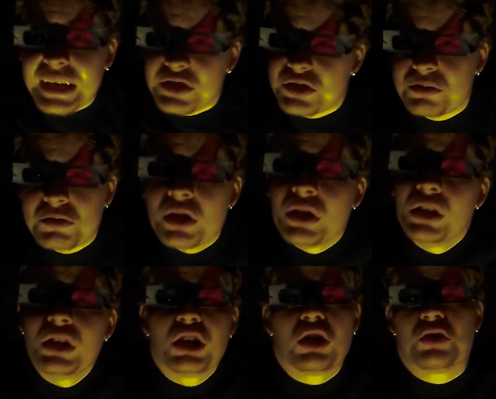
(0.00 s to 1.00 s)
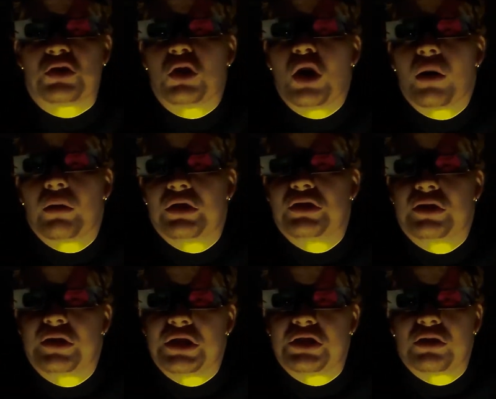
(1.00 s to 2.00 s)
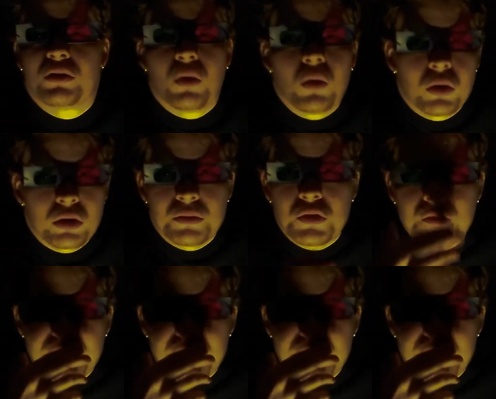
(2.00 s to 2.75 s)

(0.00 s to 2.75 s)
again goes along with the traditional horror